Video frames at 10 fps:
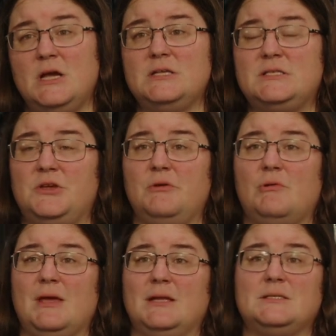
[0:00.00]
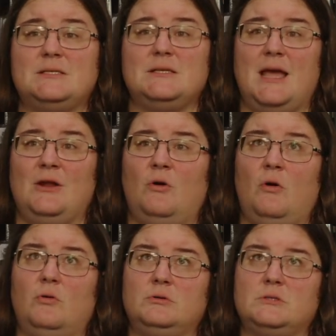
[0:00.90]
So it'll
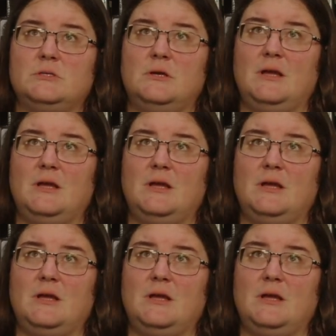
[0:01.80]
hold